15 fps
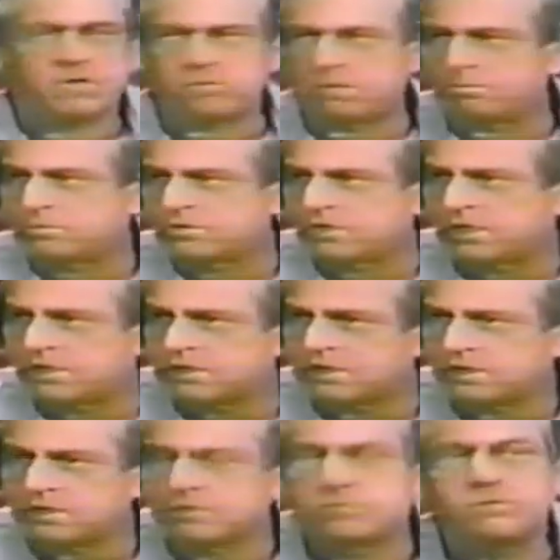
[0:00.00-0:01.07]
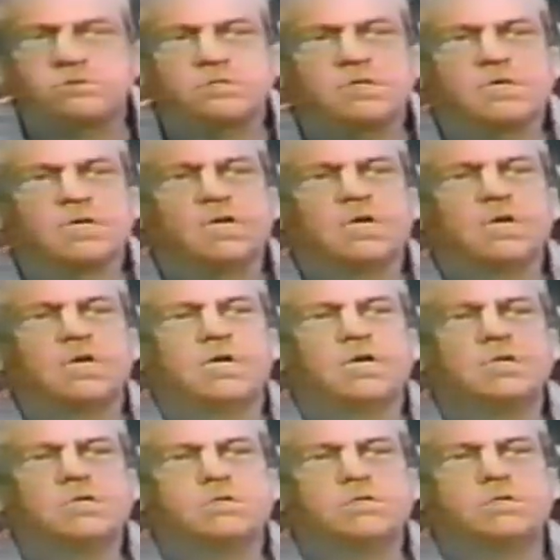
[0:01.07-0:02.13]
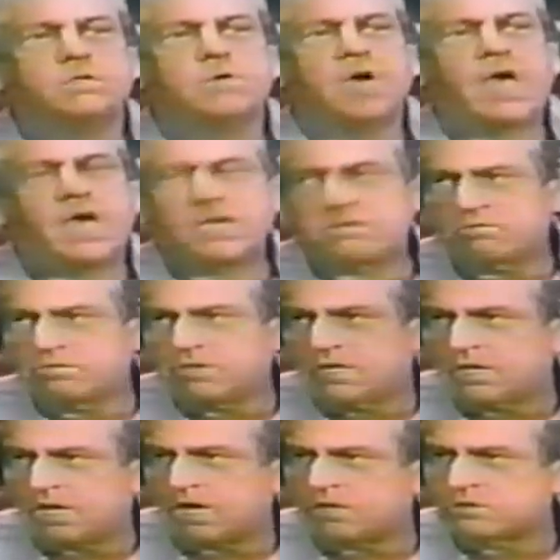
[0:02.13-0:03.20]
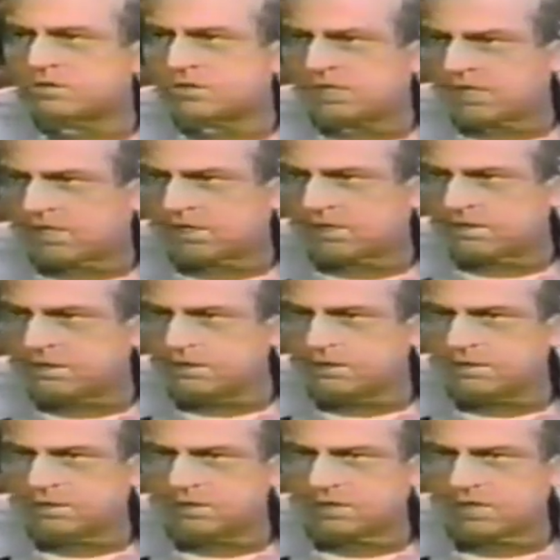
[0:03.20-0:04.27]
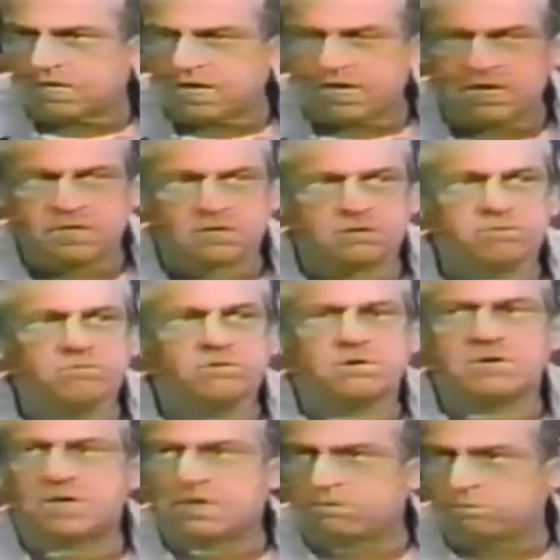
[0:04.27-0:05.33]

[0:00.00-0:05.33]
representatives to act in our stead and for our